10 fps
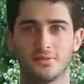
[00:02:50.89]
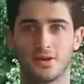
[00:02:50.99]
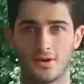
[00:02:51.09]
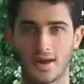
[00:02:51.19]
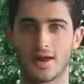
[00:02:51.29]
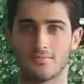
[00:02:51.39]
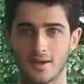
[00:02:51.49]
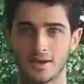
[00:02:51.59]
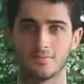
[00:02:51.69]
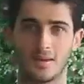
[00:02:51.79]
going out and
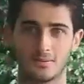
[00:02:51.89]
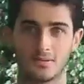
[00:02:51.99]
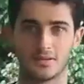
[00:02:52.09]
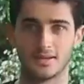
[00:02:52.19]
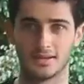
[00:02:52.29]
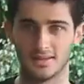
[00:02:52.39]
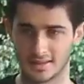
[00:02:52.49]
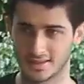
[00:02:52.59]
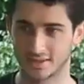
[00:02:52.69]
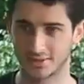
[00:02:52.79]
meeting people to
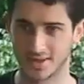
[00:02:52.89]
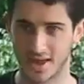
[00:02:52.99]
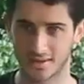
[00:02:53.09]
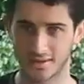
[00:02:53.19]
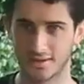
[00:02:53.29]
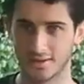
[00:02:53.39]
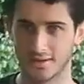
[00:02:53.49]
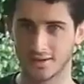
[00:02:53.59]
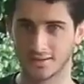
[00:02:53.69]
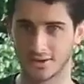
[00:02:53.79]
distill down
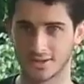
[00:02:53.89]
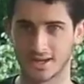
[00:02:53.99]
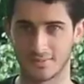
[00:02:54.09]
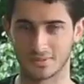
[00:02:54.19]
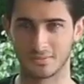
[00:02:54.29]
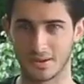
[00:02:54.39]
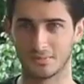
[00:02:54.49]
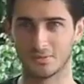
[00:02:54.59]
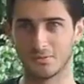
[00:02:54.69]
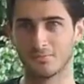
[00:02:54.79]
those types of
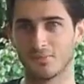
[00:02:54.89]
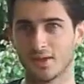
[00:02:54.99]
people.